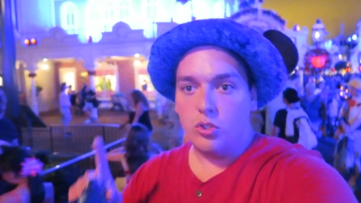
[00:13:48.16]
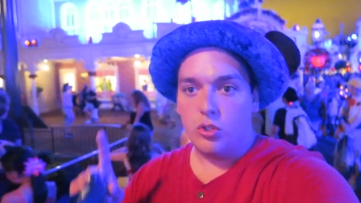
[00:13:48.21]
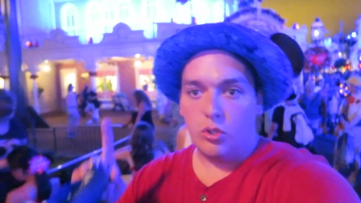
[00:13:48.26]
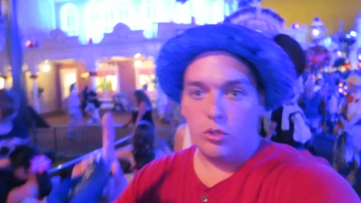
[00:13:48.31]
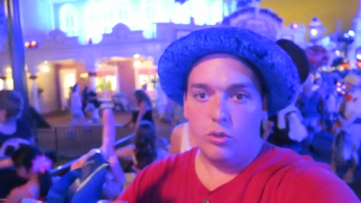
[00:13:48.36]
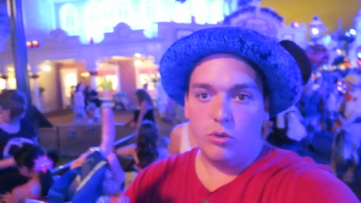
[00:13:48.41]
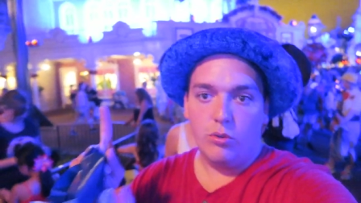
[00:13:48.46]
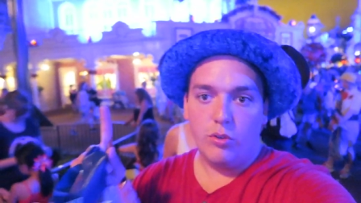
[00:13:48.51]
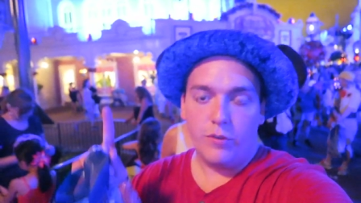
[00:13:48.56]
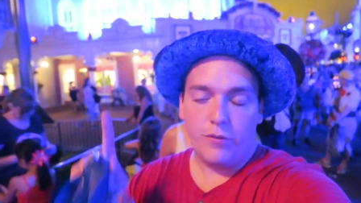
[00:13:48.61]

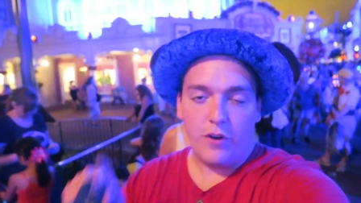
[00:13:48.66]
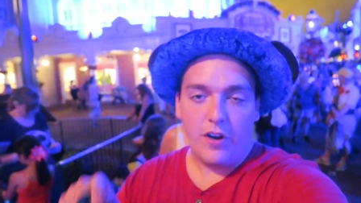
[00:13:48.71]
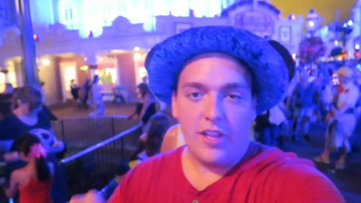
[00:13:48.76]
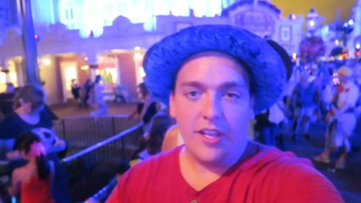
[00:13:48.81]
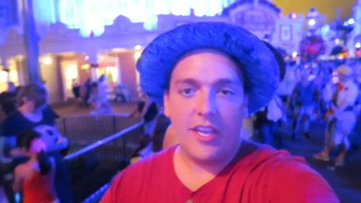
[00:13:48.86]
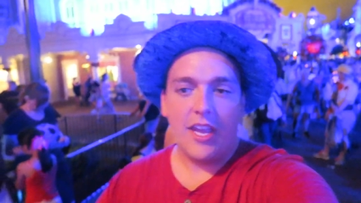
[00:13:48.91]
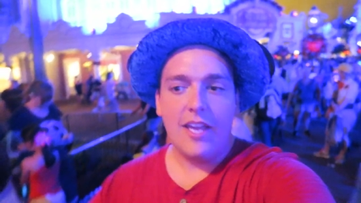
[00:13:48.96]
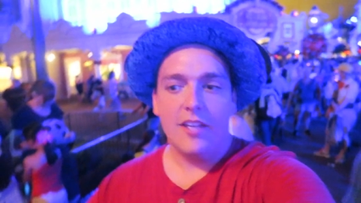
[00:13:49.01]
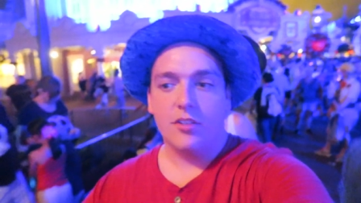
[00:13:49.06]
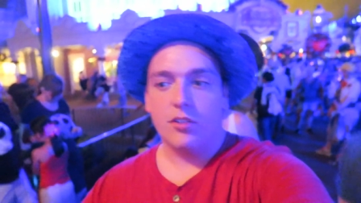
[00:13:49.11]
to the front of
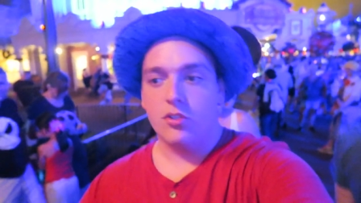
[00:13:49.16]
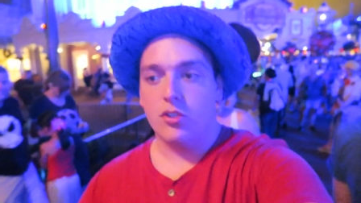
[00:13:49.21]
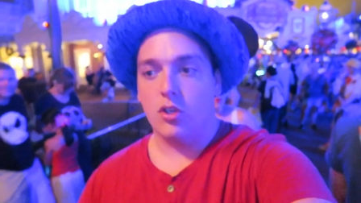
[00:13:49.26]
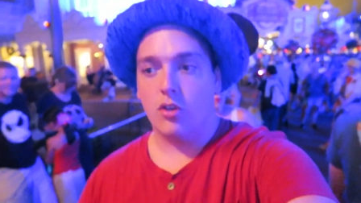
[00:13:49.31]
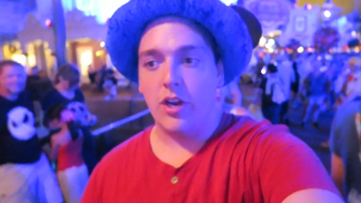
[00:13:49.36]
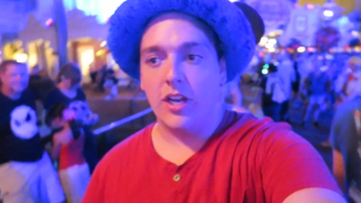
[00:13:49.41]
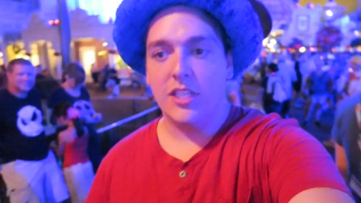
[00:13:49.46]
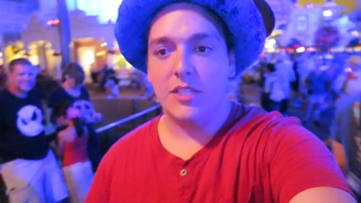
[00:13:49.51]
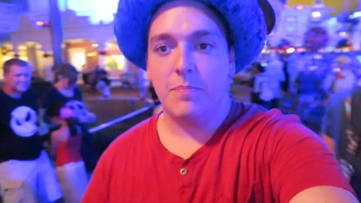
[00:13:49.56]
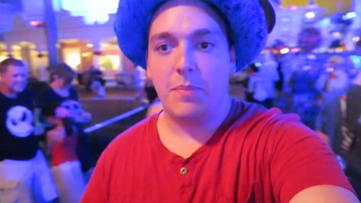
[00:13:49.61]
Castle is a
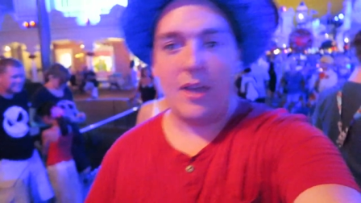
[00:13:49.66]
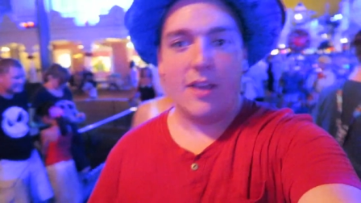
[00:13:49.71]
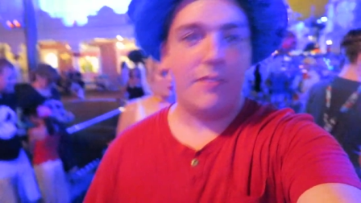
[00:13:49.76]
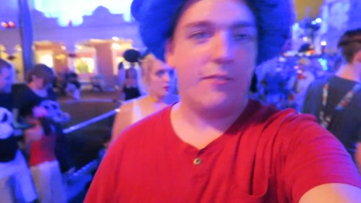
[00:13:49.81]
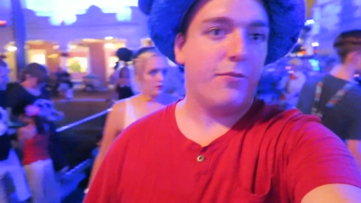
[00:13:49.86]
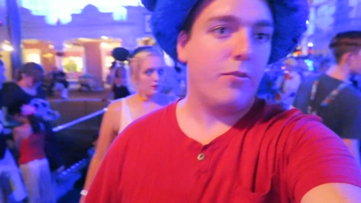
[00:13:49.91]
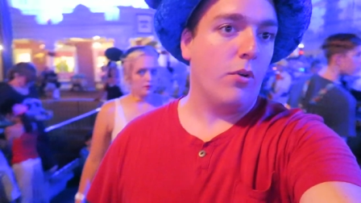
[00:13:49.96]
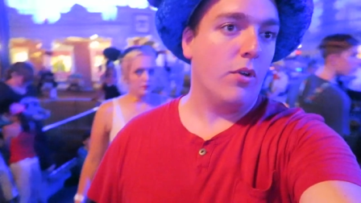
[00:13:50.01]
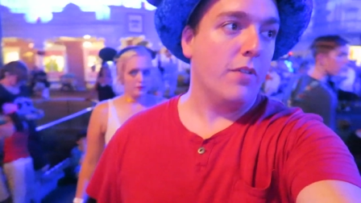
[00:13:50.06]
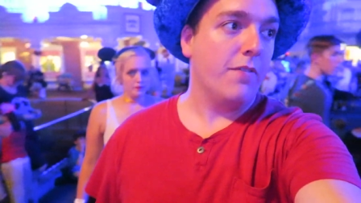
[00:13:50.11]
great spot
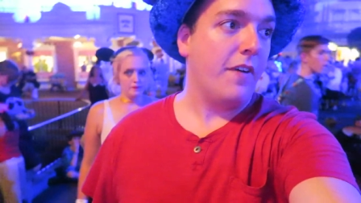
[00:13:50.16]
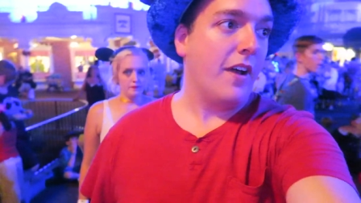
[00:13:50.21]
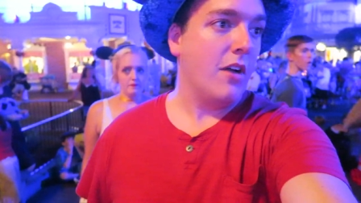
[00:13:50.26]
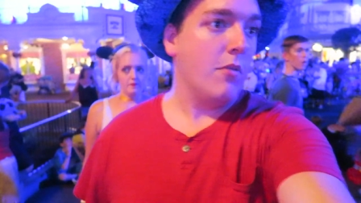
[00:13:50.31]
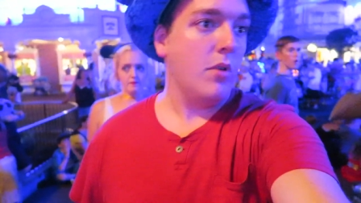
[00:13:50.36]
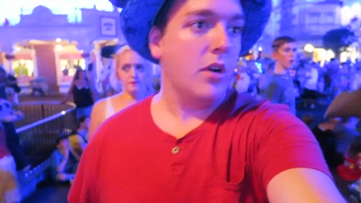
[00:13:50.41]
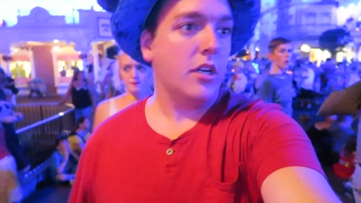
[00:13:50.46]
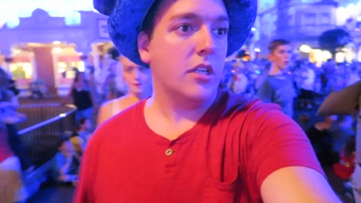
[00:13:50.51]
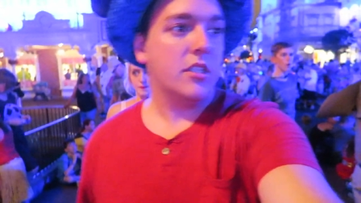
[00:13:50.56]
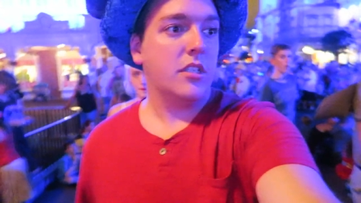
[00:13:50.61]
for the
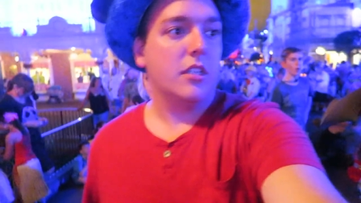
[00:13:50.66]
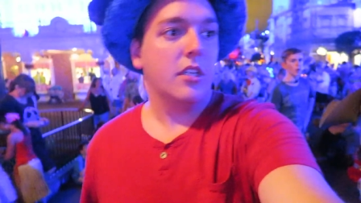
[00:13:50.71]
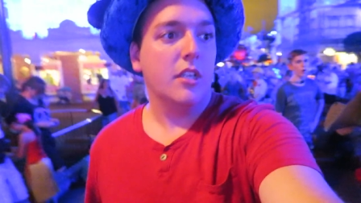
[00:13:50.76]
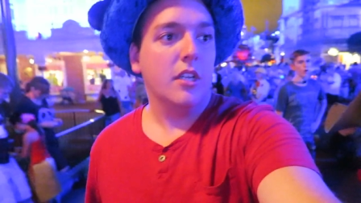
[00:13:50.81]
fireworks